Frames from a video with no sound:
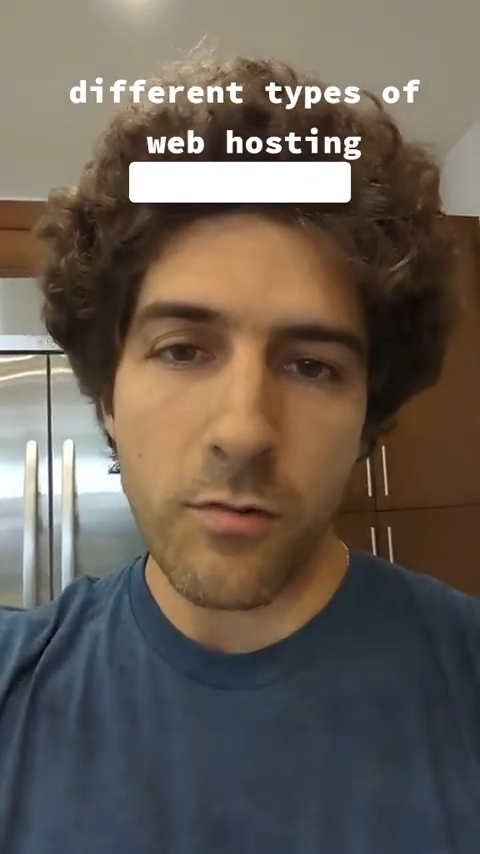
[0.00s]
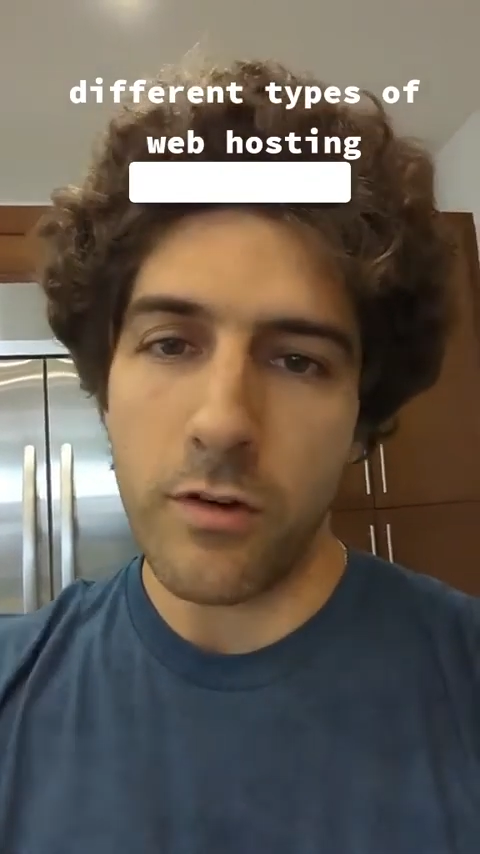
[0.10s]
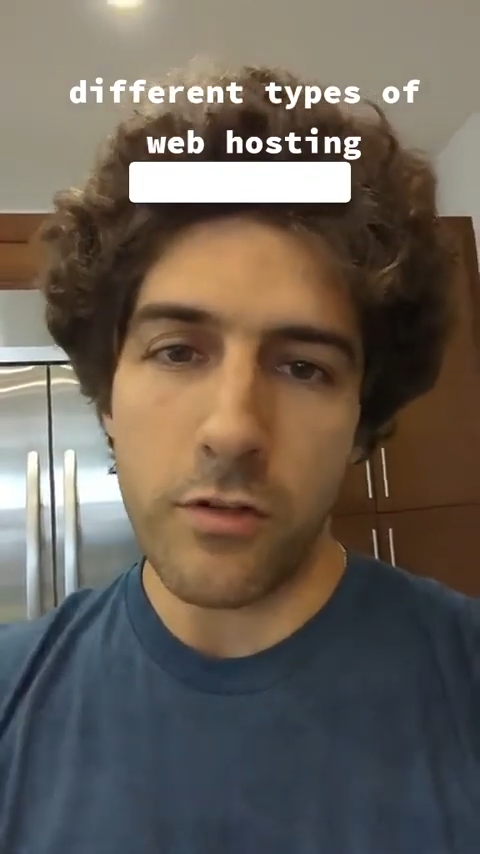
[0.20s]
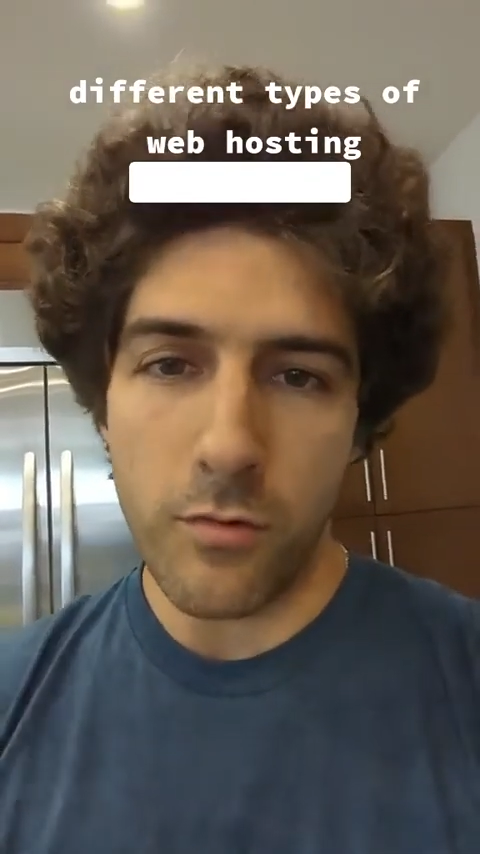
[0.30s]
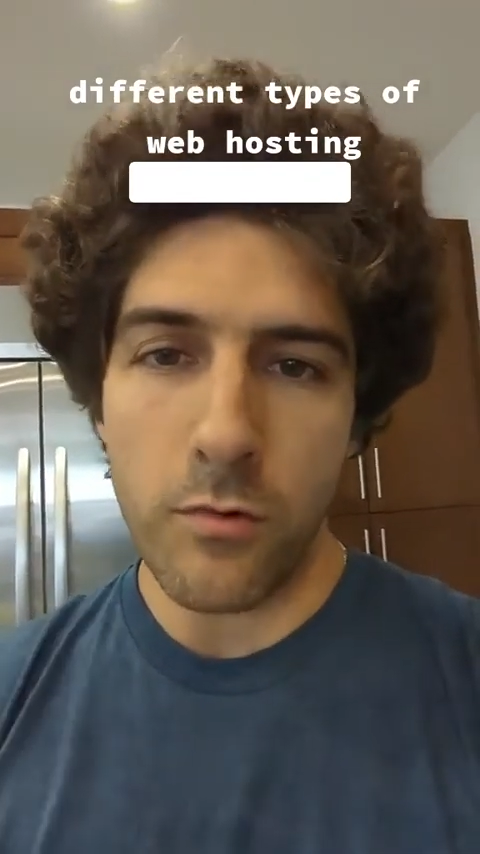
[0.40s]
where
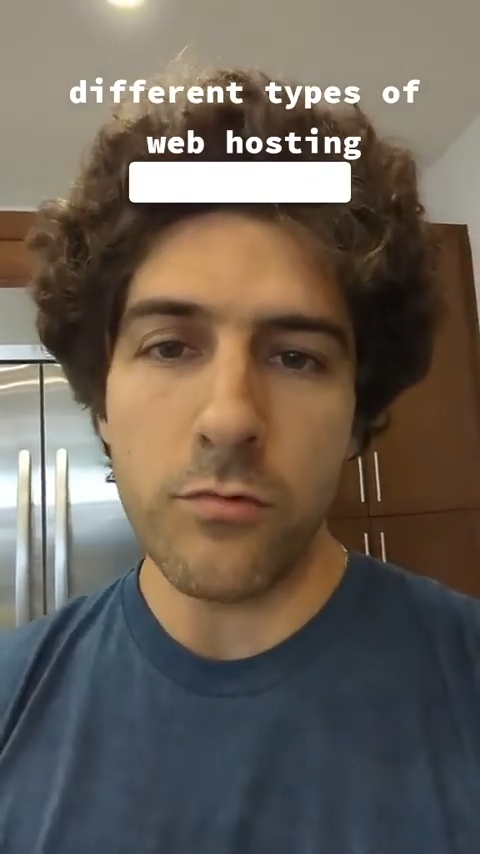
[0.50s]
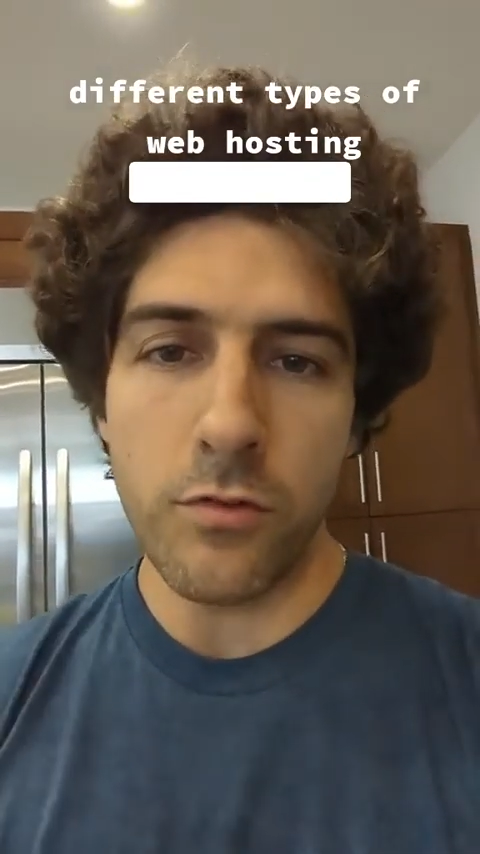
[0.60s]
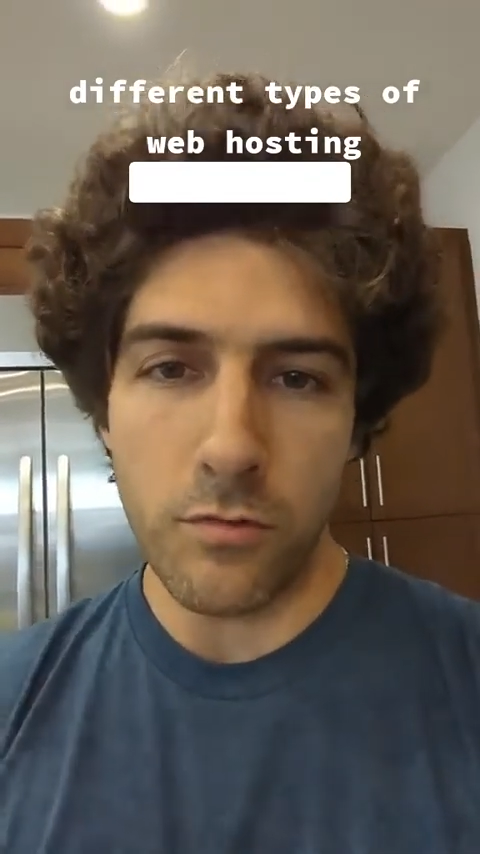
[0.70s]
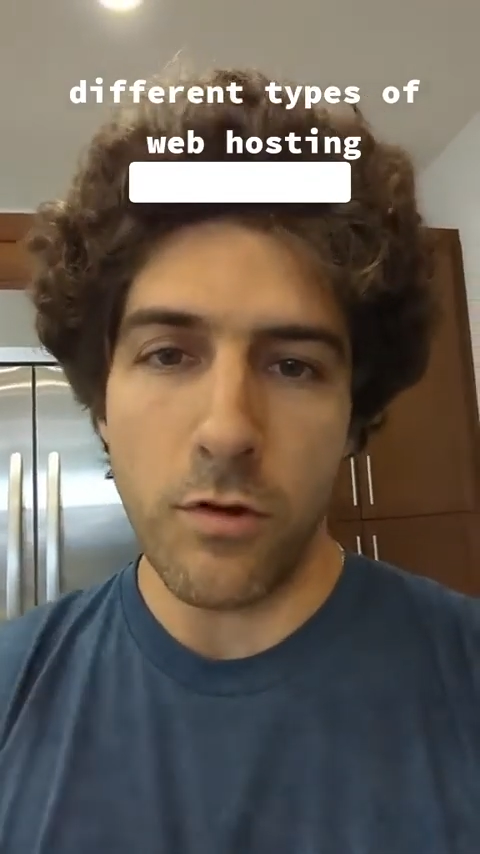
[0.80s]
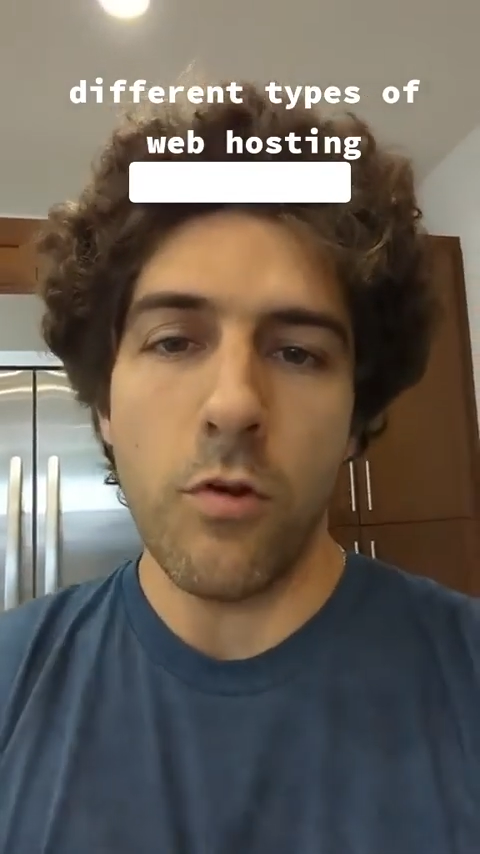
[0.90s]
you own
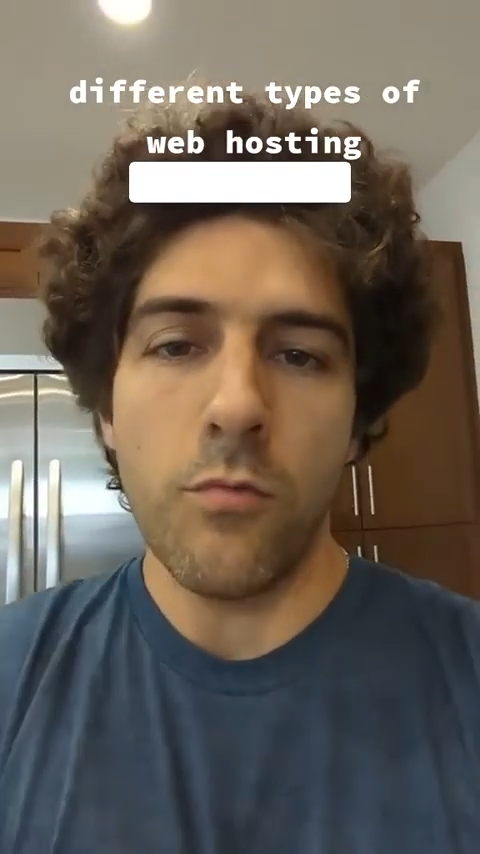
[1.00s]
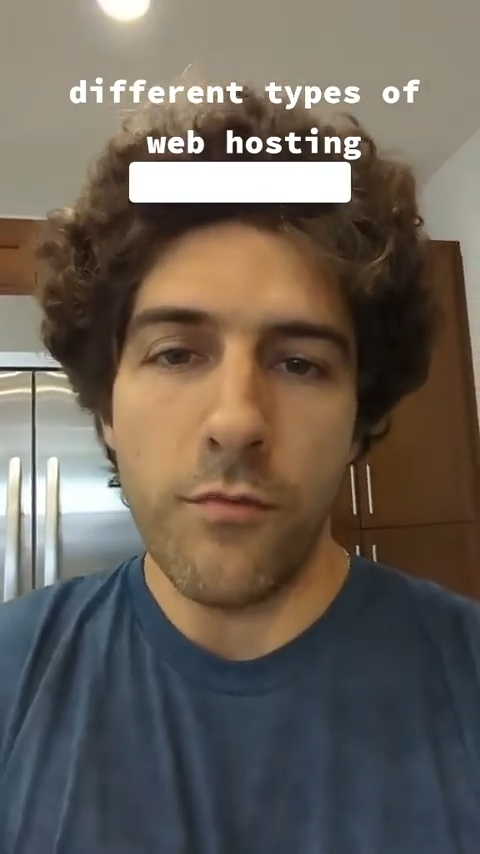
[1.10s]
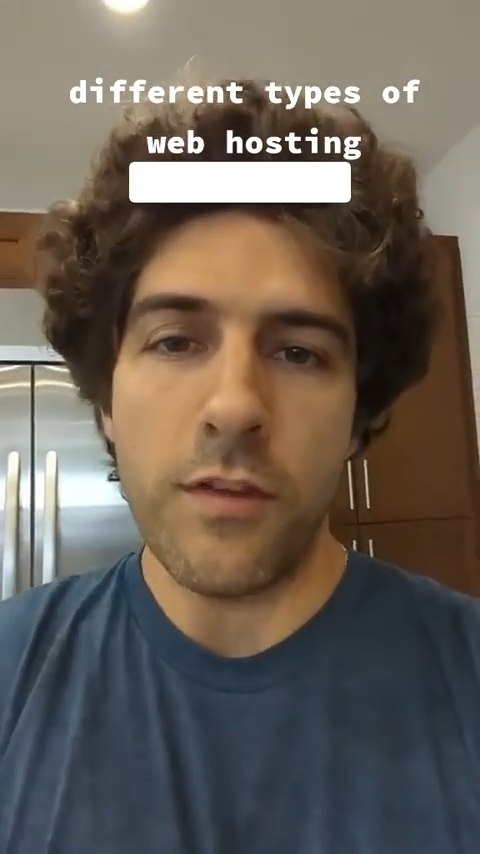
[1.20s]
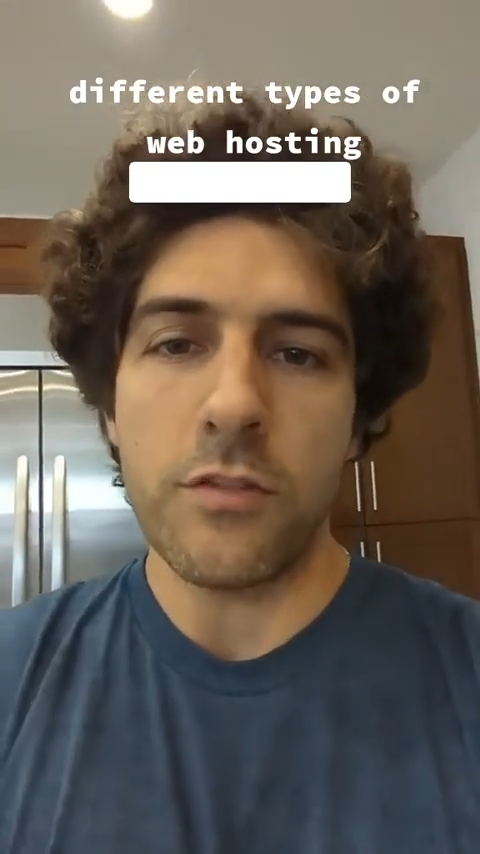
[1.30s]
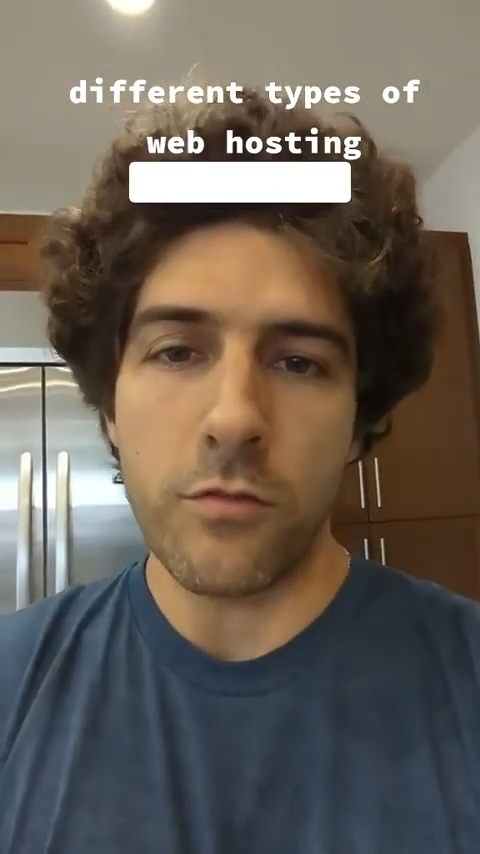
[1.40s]
your own
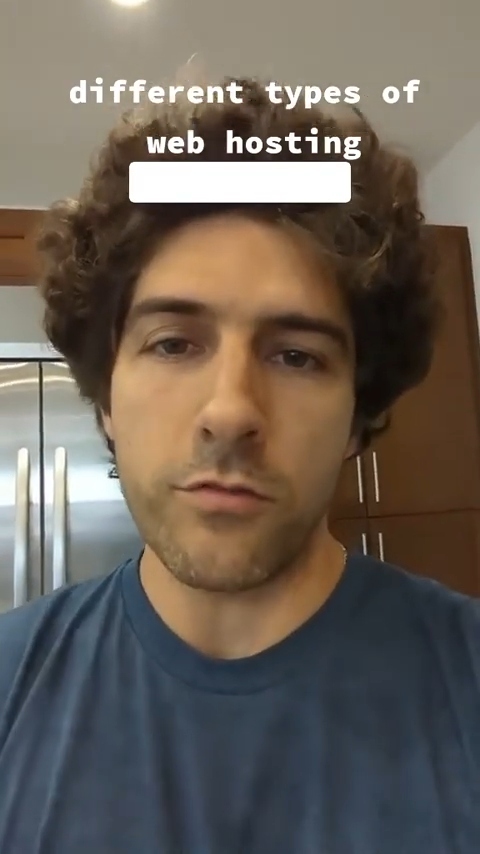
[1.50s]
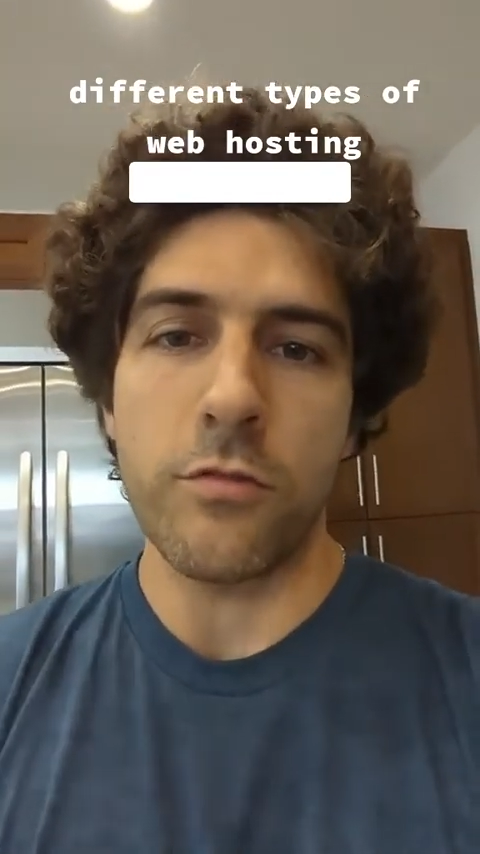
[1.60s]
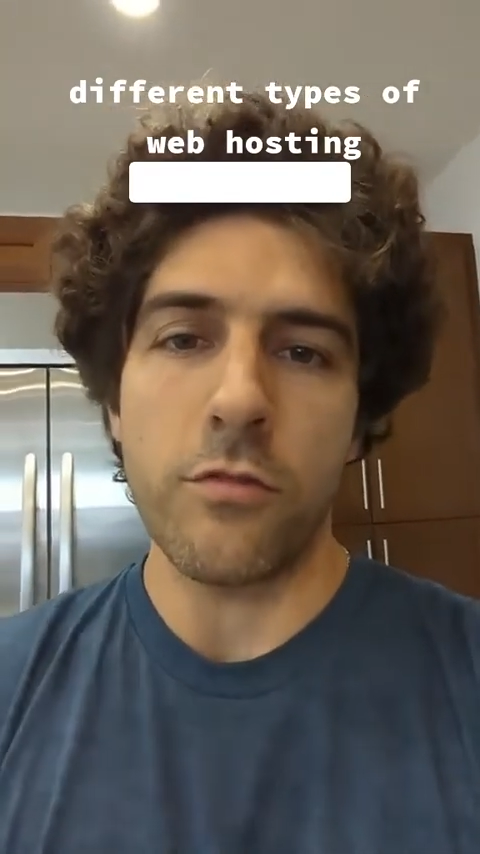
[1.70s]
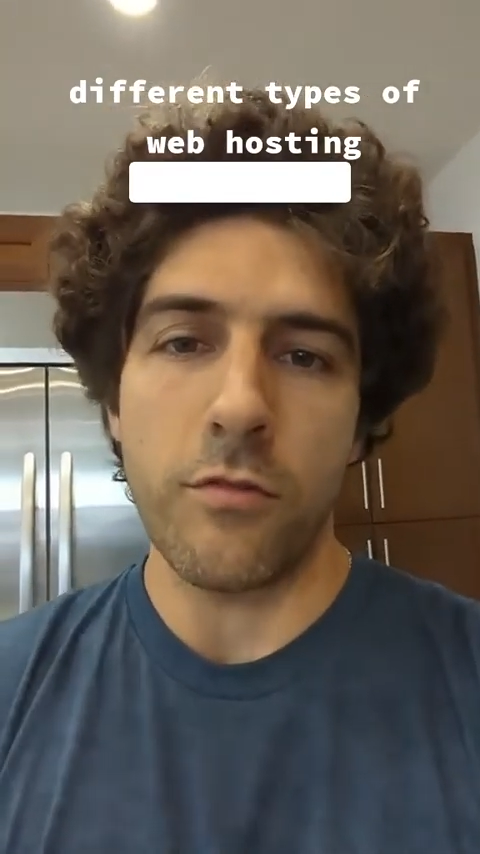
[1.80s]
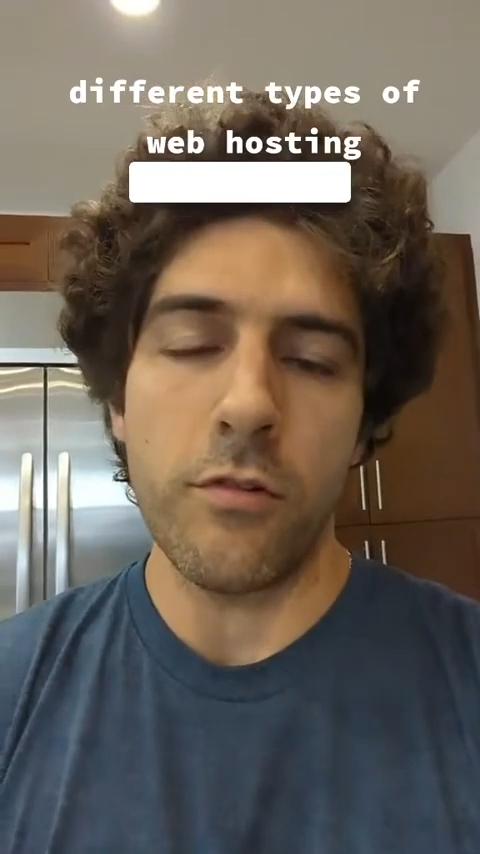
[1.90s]
physical server.